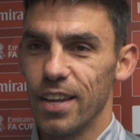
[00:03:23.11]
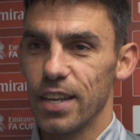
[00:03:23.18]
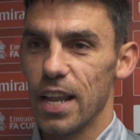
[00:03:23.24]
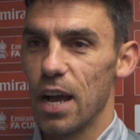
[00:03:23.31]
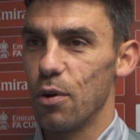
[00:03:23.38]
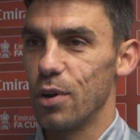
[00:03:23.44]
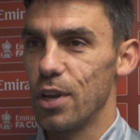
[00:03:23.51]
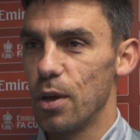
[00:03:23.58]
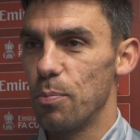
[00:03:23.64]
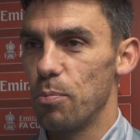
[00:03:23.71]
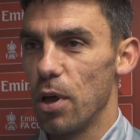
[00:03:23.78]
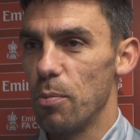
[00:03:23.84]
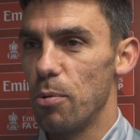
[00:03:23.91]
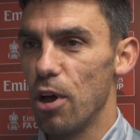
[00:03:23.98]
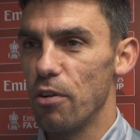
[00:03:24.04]
Now, in a
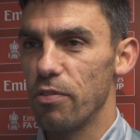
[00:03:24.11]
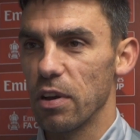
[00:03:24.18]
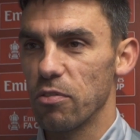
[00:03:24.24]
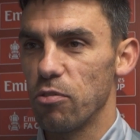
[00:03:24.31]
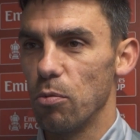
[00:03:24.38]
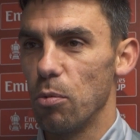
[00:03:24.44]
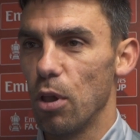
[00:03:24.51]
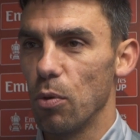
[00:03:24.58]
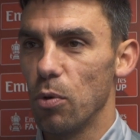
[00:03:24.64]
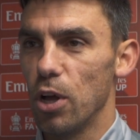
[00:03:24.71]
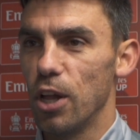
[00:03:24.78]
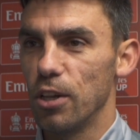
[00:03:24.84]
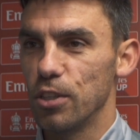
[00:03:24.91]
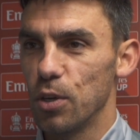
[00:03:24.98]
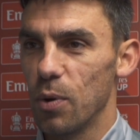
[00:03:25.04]
perfect football
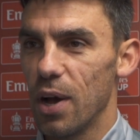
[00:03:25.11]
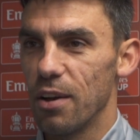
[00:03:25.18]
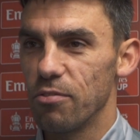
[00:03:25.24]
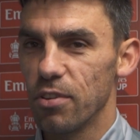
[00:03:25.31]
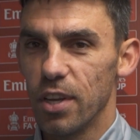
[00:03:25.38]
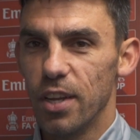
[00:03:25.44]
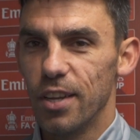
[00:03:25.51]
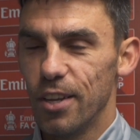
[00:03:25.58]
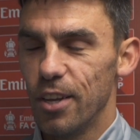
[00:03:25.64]
world, you have